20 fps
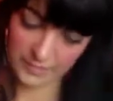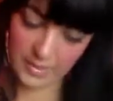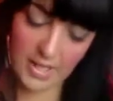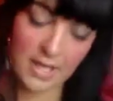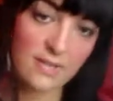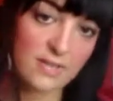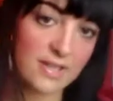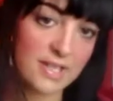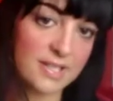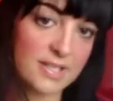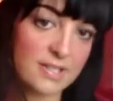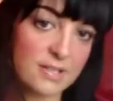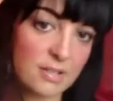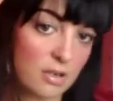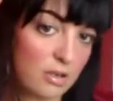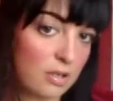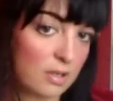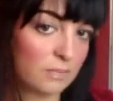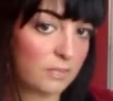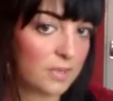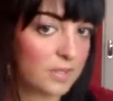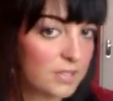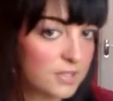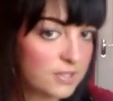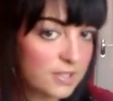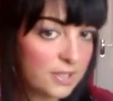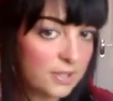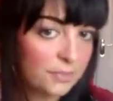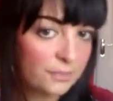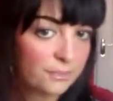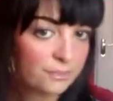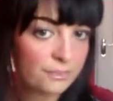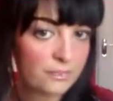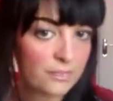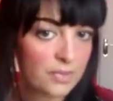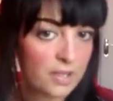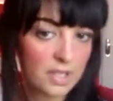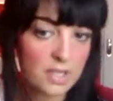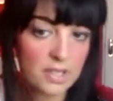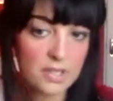and this is all I'm going to do.
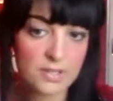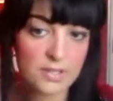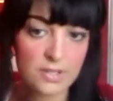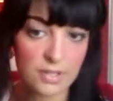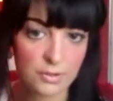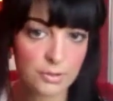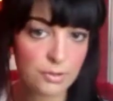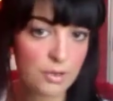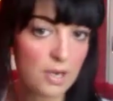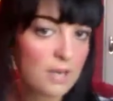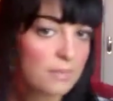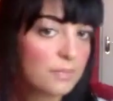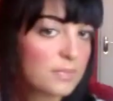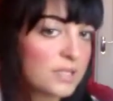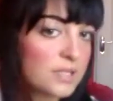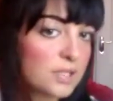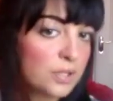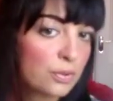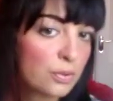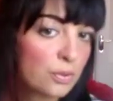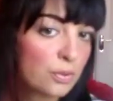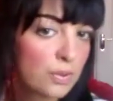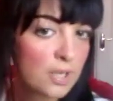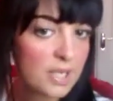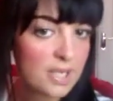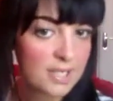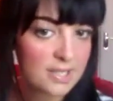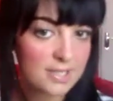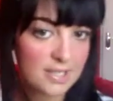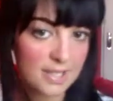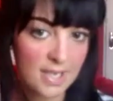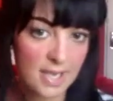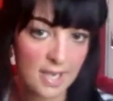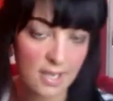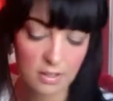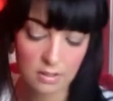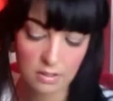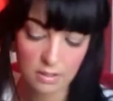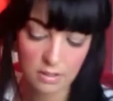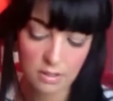So I'll try and be as quick as I
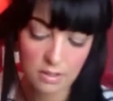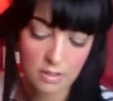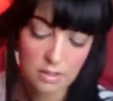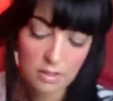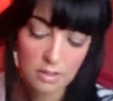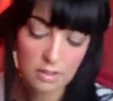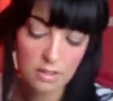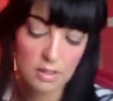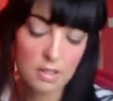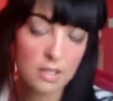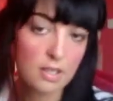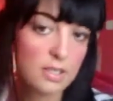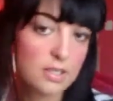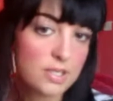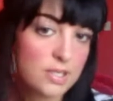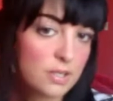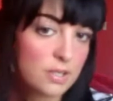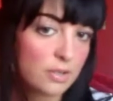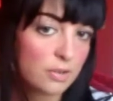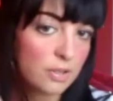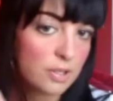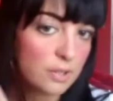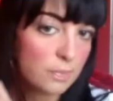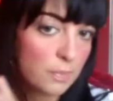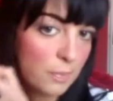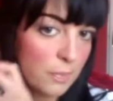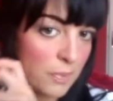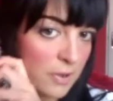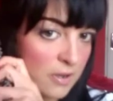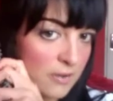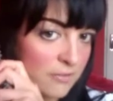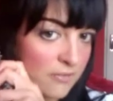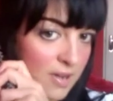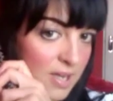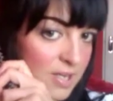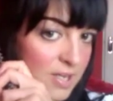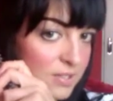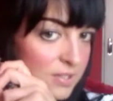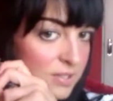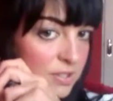can. It's not going to be
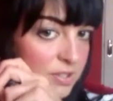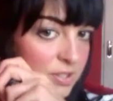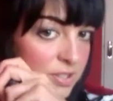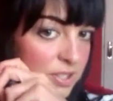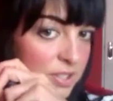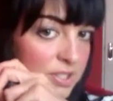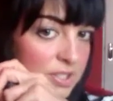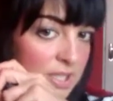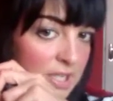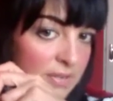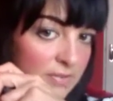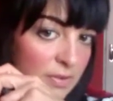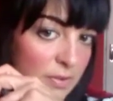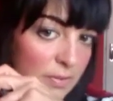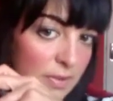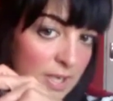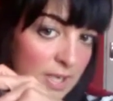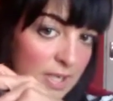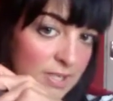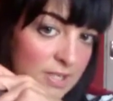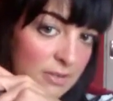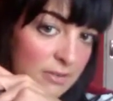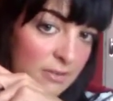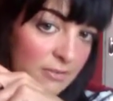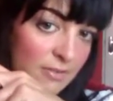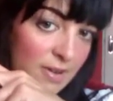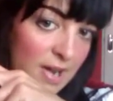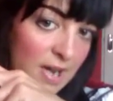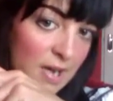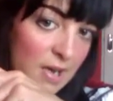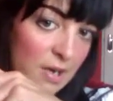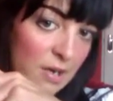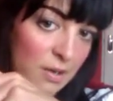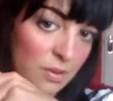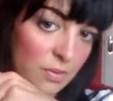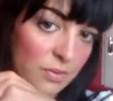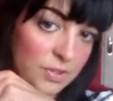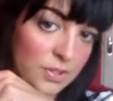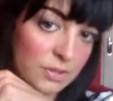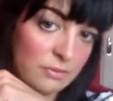perfect, it's just to give you an idea of
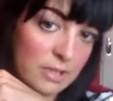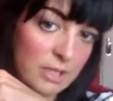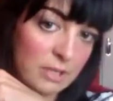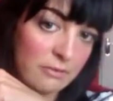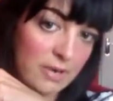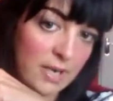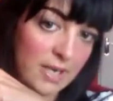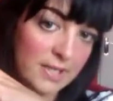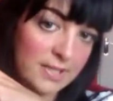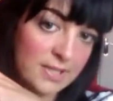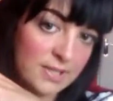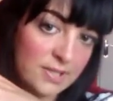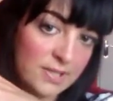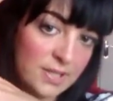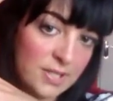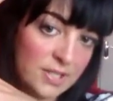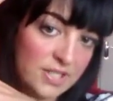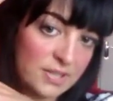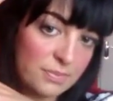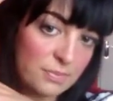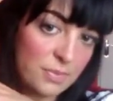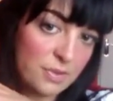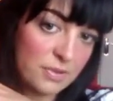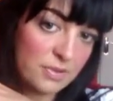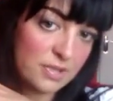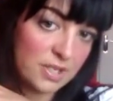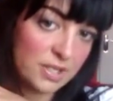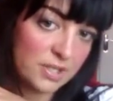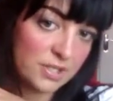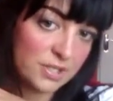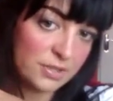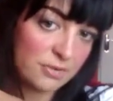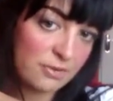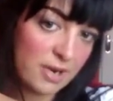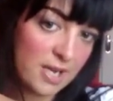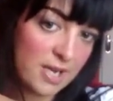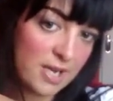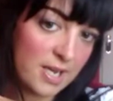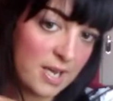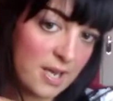how to recreate it. So you're smoothing it
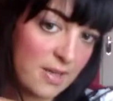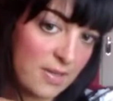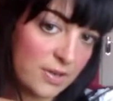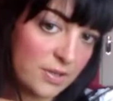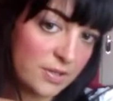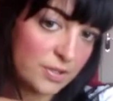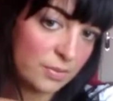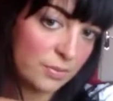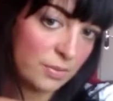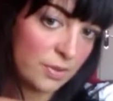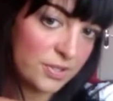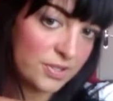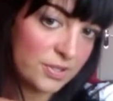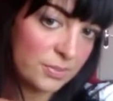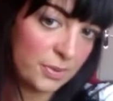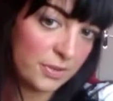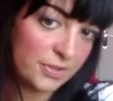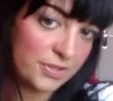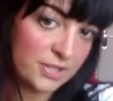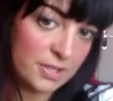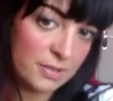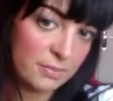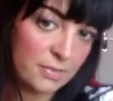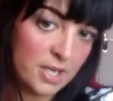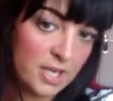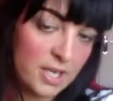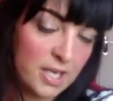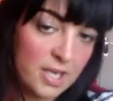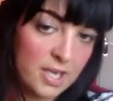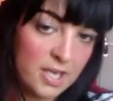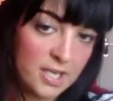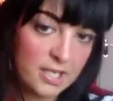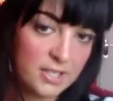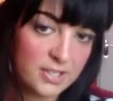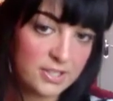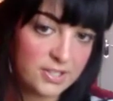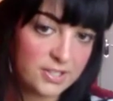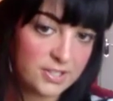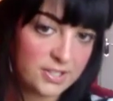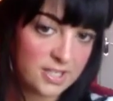straight, and then towards the bottom you
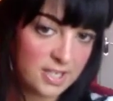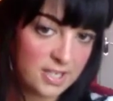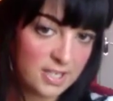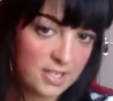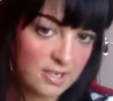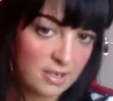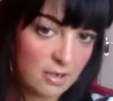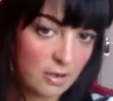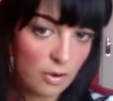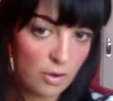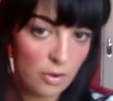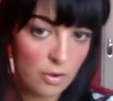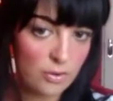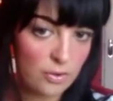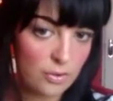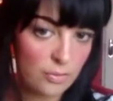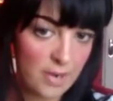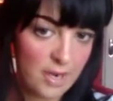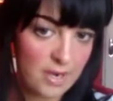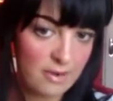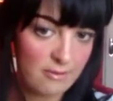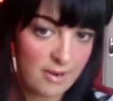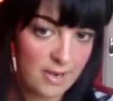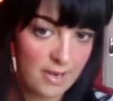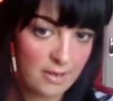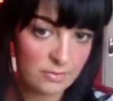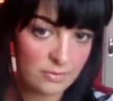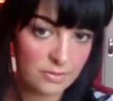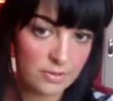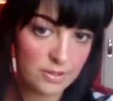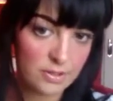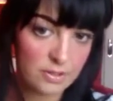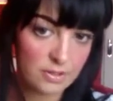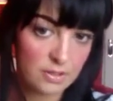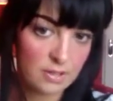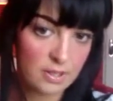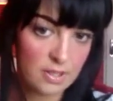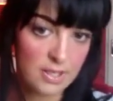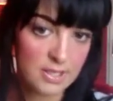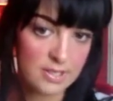just turn it all the way around
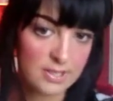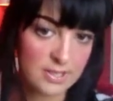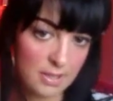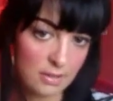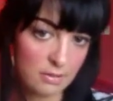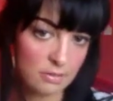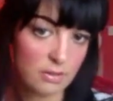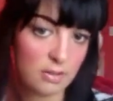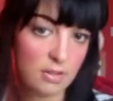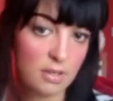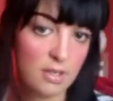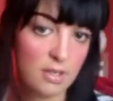and down.